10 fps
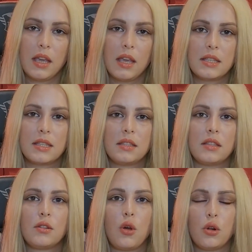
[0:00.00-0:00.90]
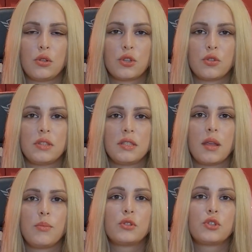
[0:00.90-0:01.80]
is that it also
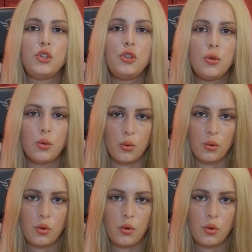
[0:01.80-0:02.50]
disables you